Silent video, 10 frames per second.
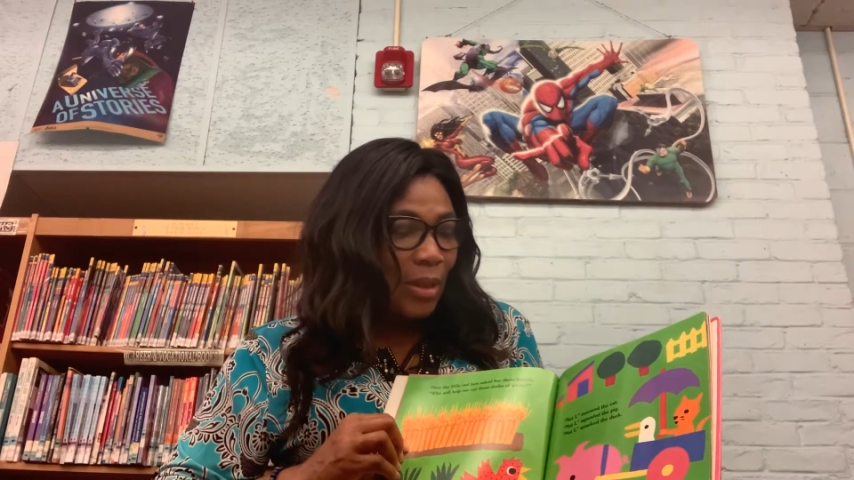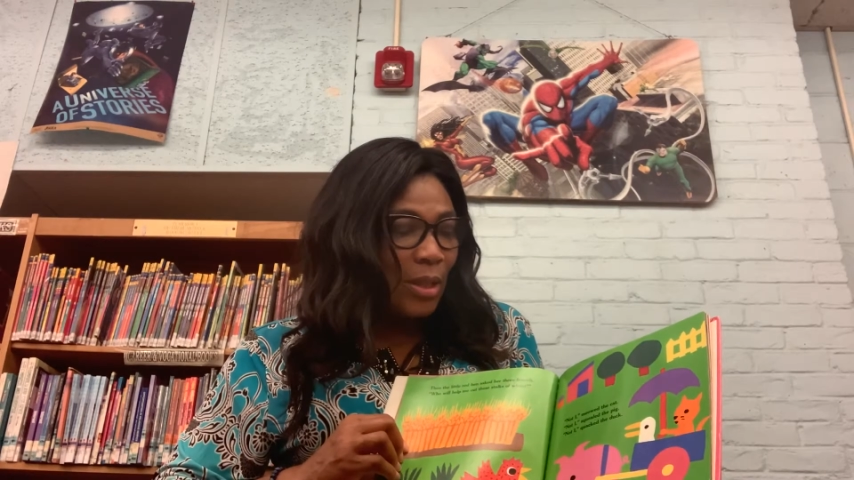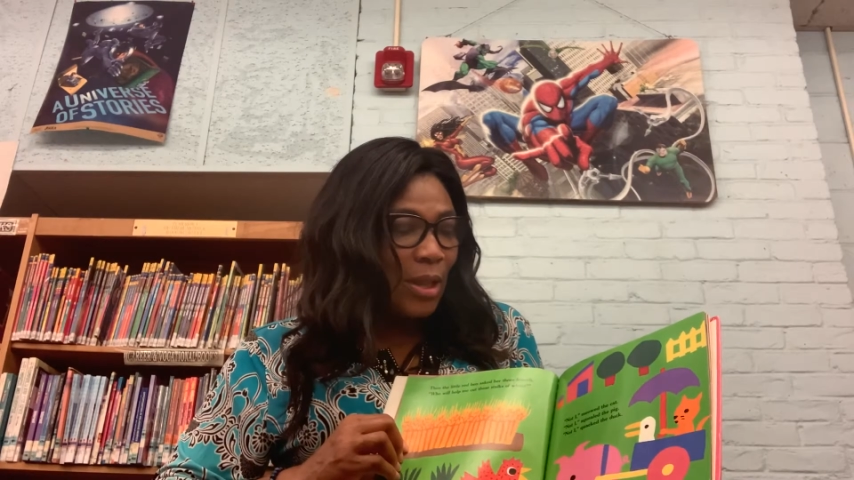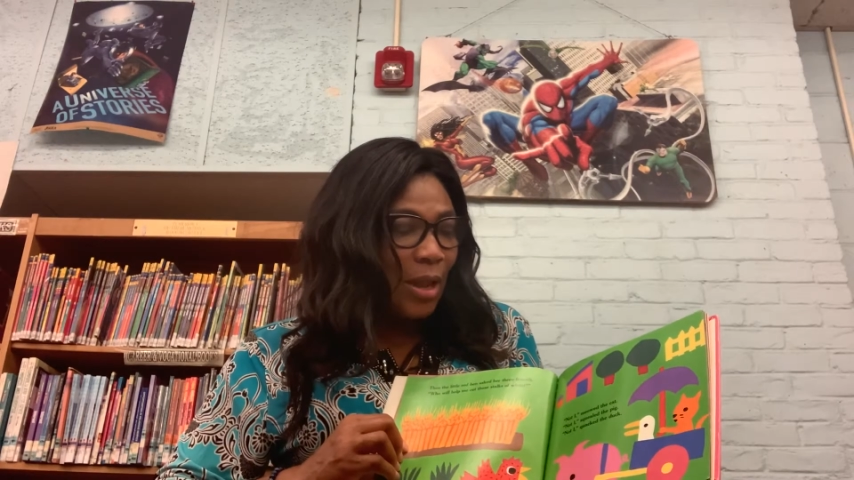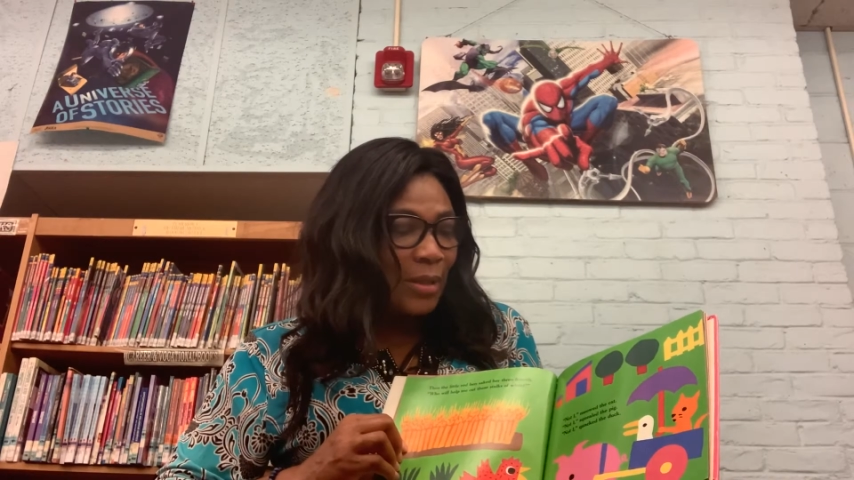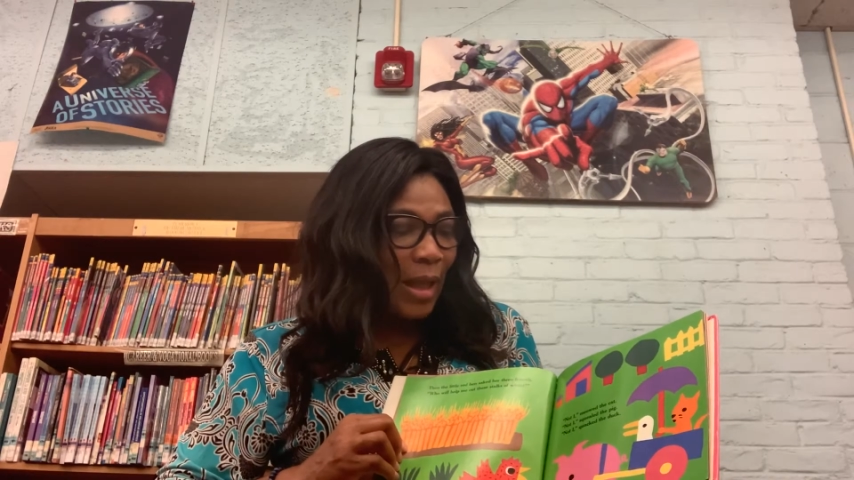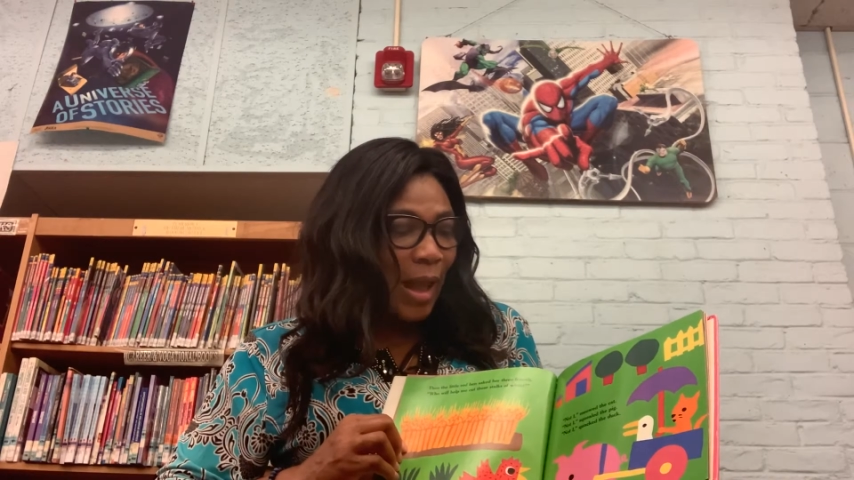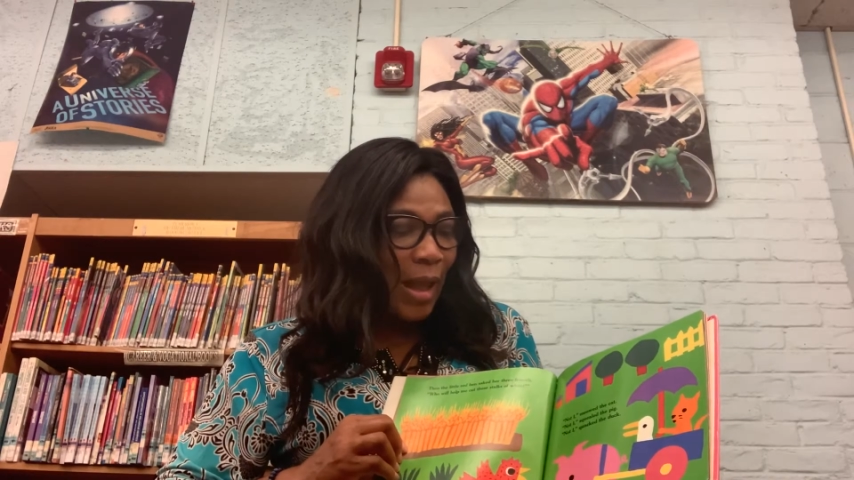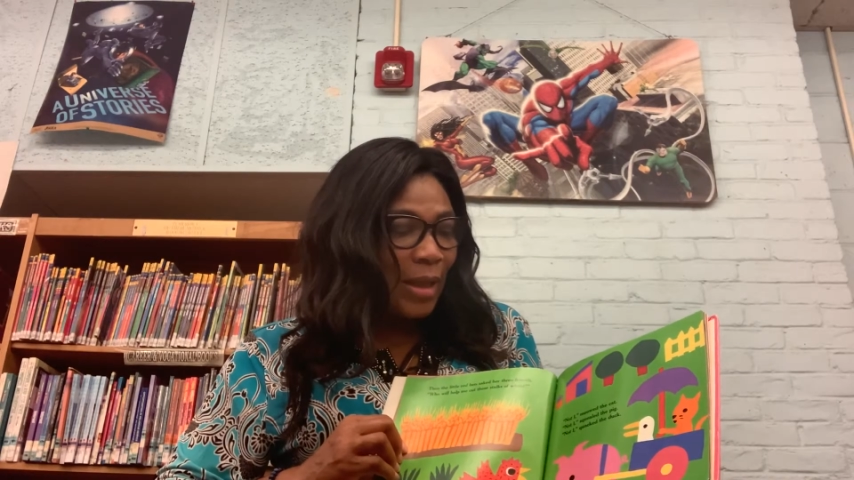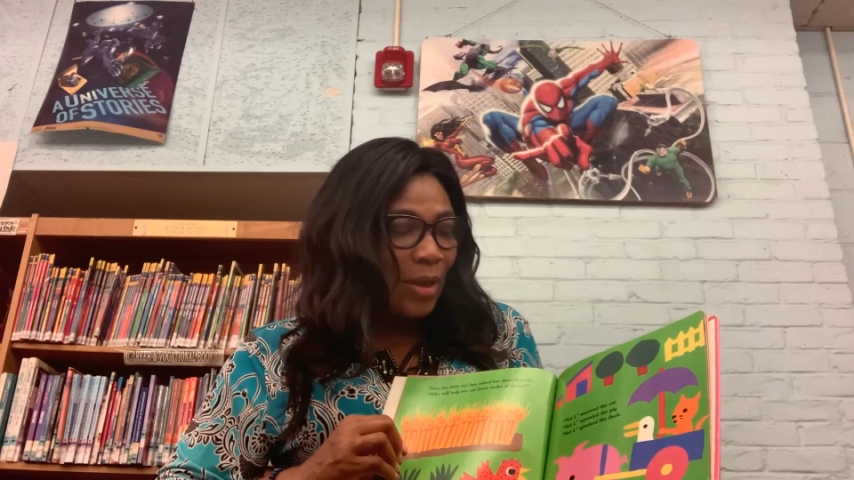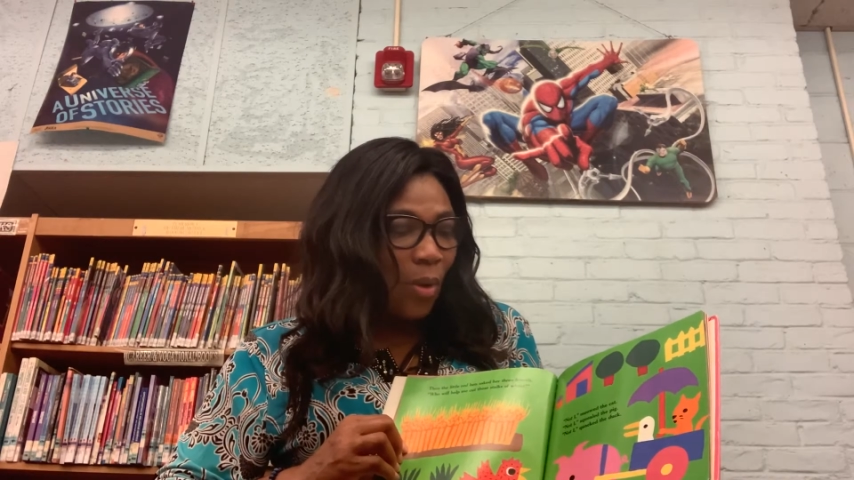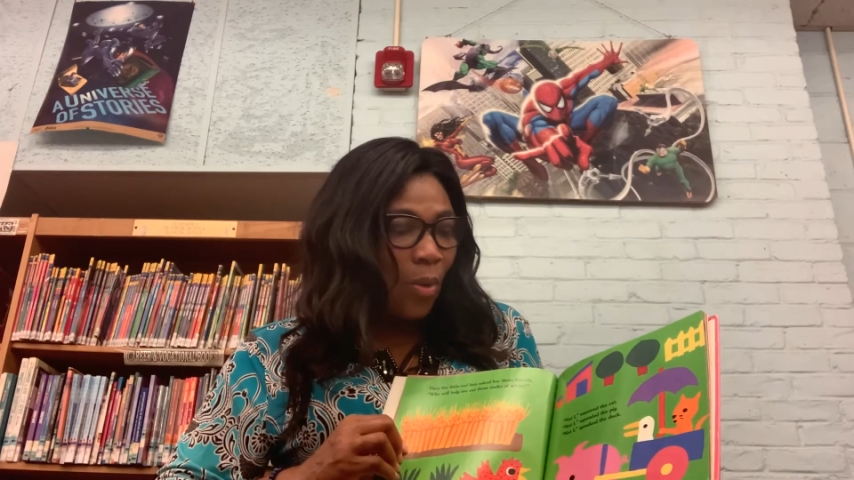"Not I,"